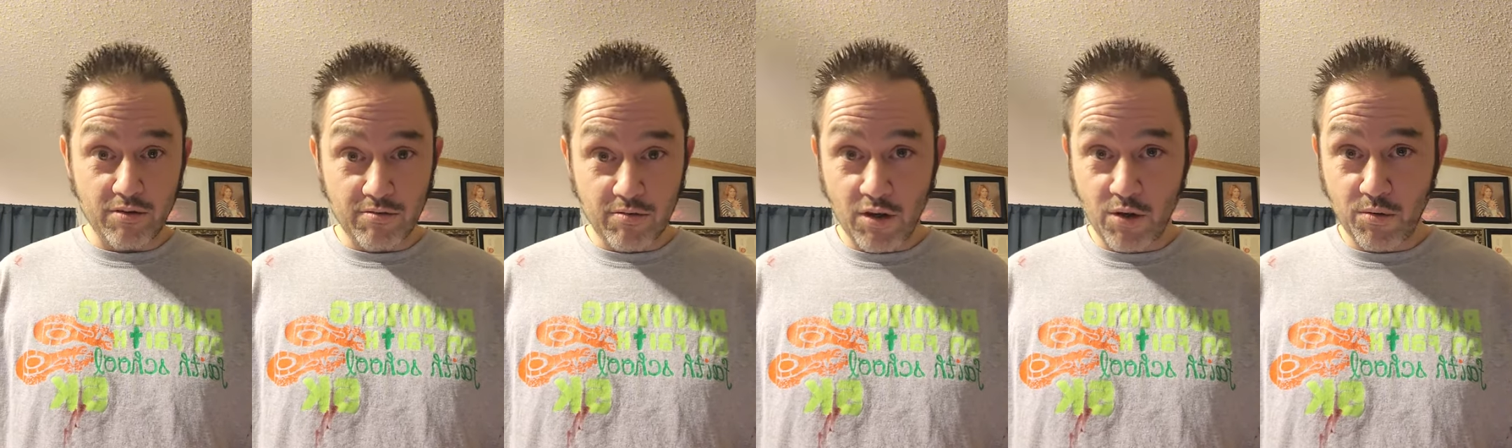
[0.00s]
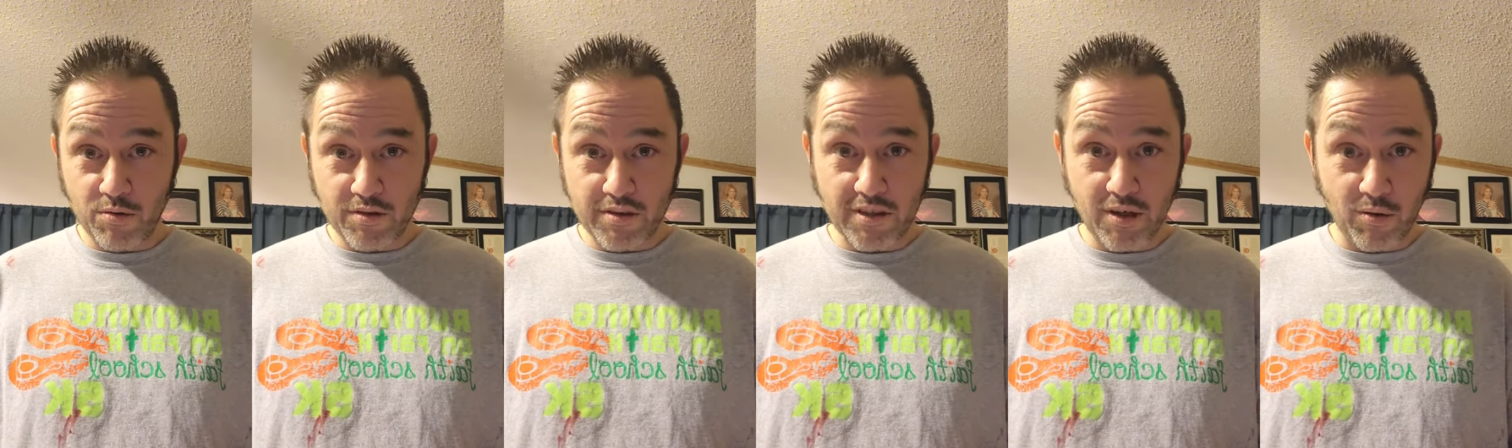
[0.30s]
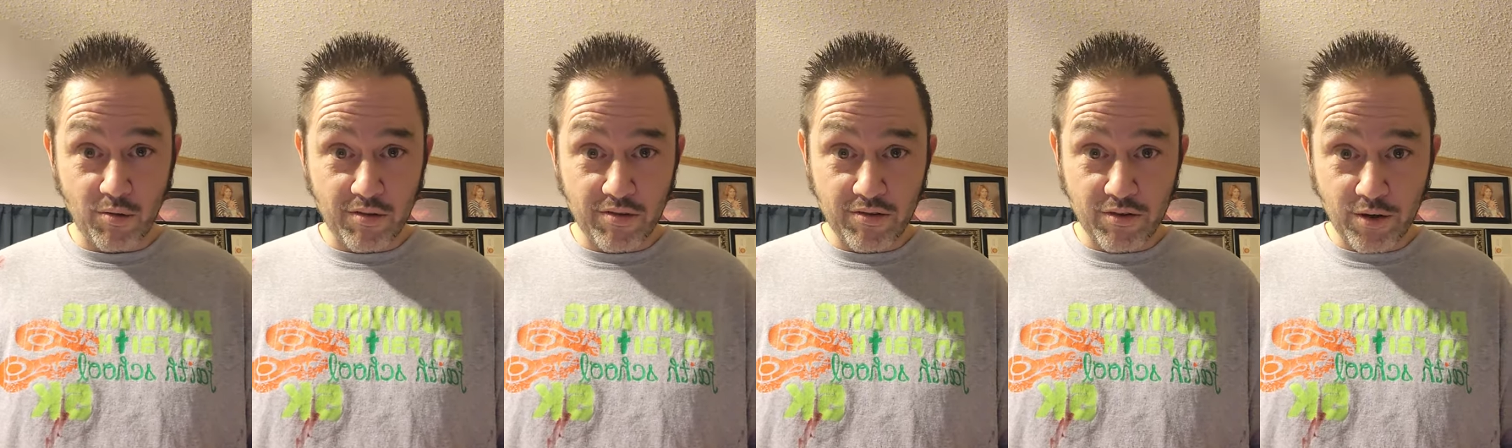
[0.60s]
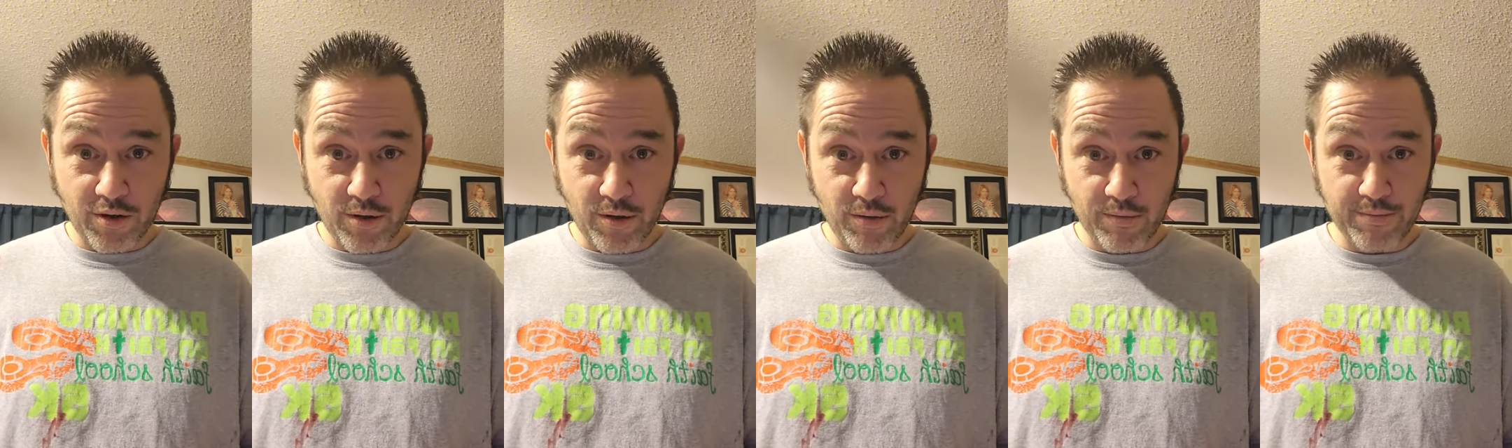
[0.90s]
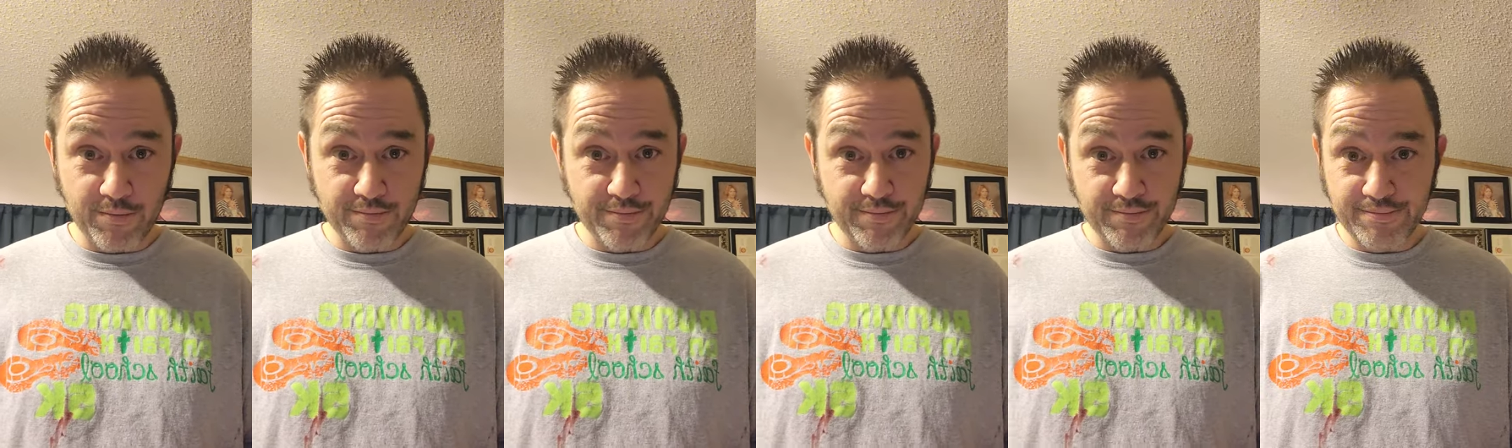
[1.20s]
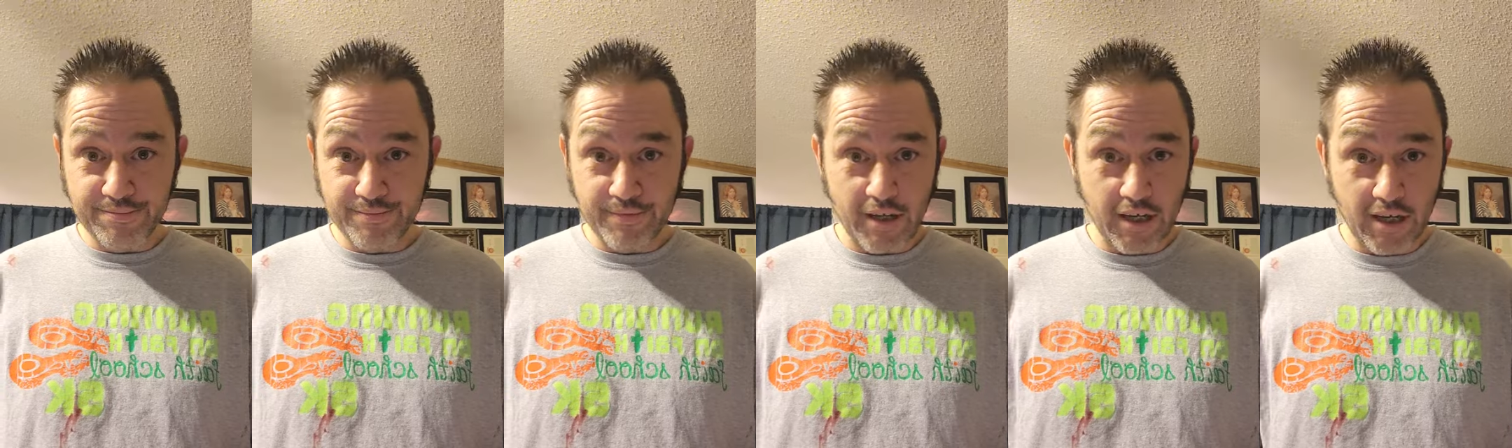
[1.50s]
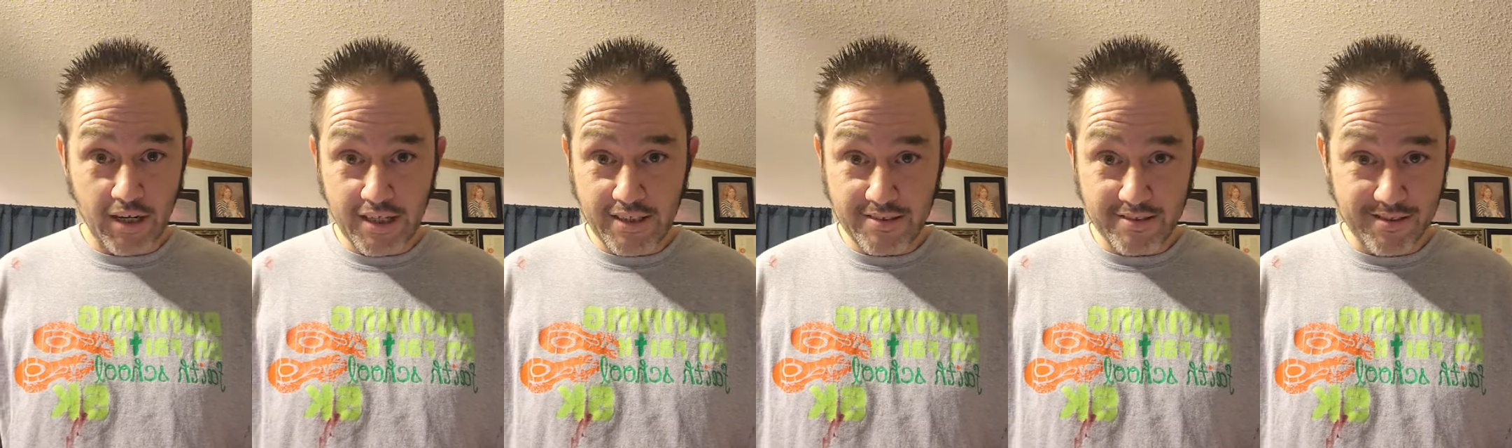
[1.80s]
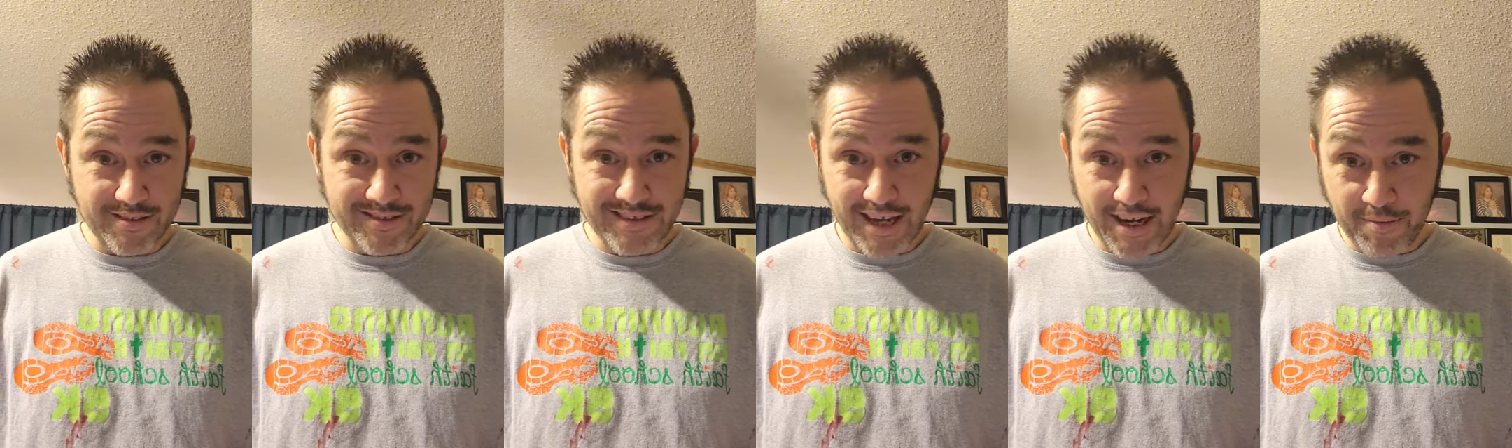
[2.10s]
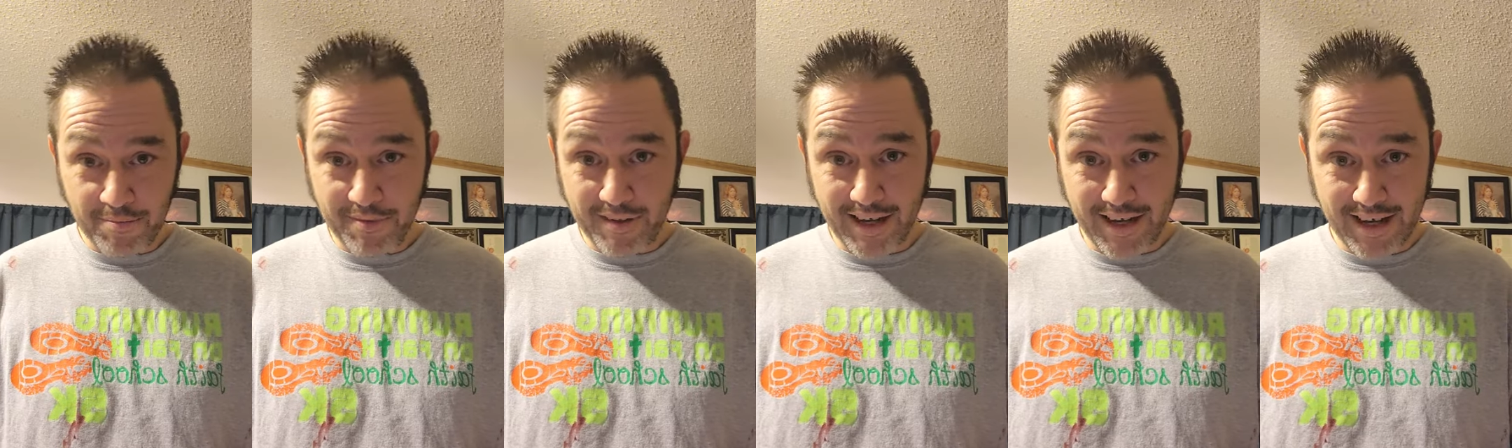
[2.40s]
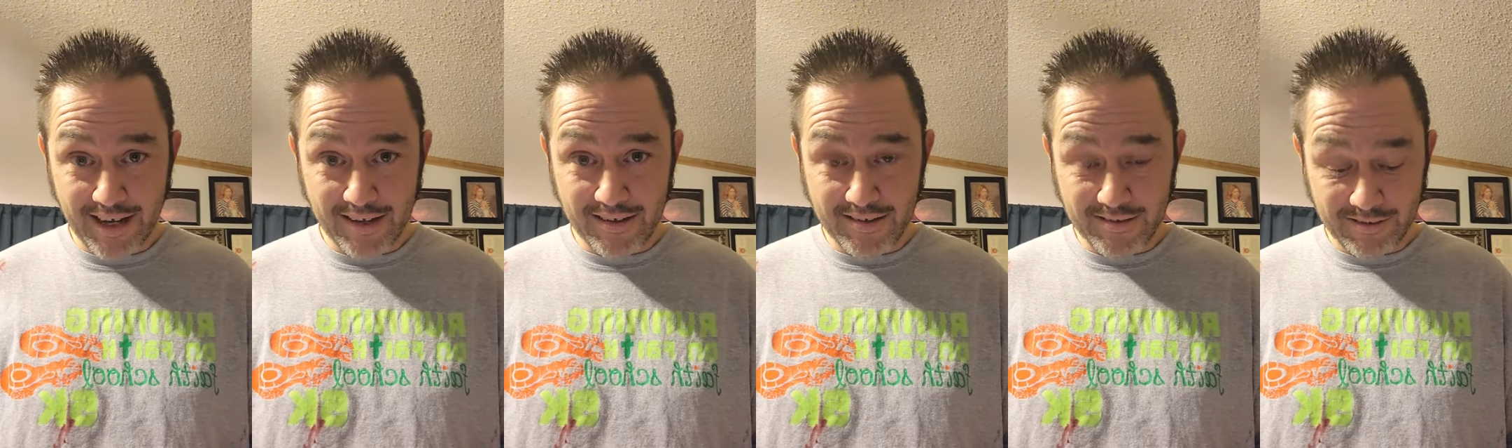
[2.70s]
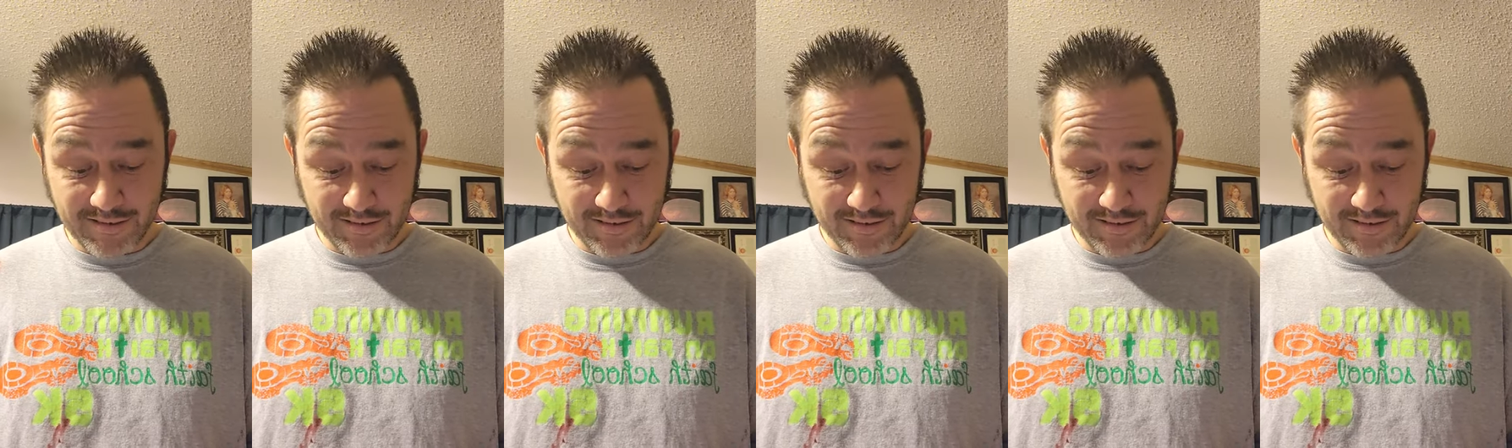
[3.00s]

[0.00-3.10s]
who was going through at least the same thing.